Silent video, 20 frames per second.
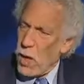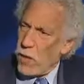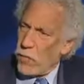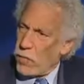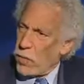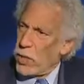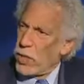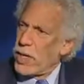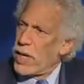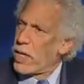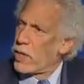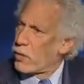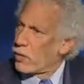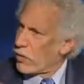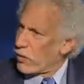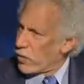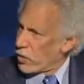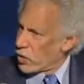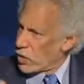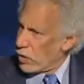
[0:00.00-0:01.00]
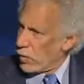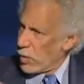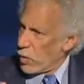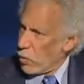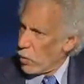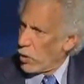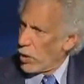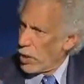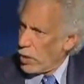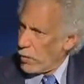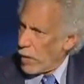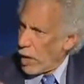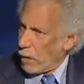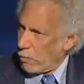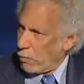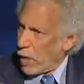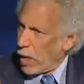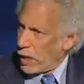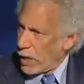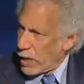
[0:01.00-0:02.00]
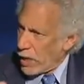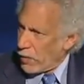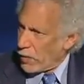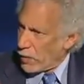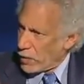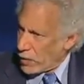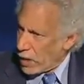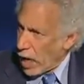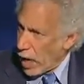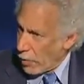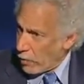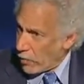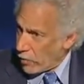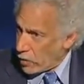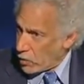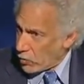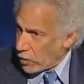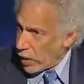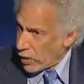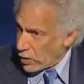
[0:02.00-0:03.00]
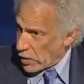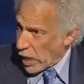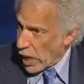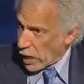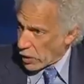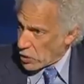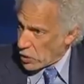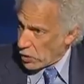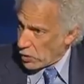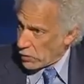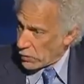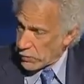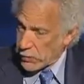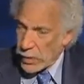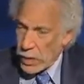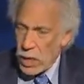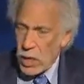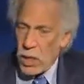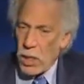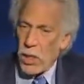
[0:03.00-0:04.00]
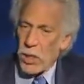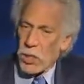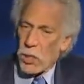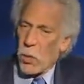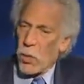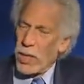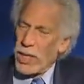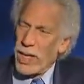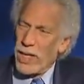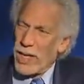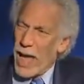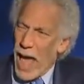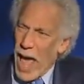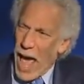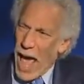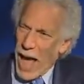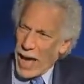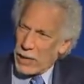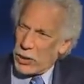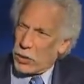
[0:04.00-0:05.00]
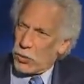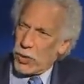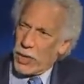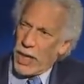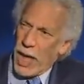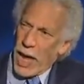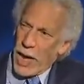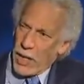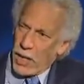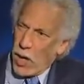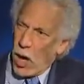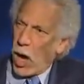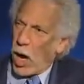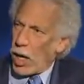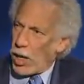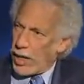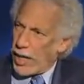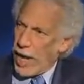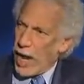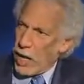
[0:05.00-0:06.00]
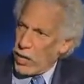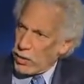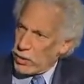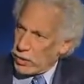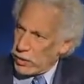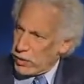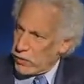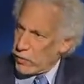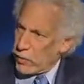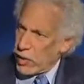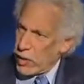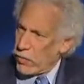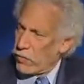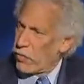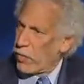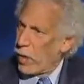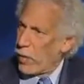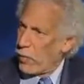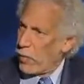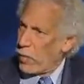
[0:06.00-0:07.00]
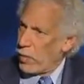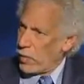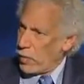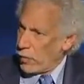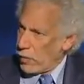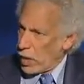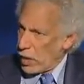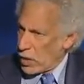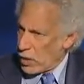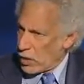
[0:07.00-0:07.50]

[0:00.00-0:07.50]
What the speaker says: for neither of us to be worried about money at the time of the transaction. So we need to extricate our care delivery from the money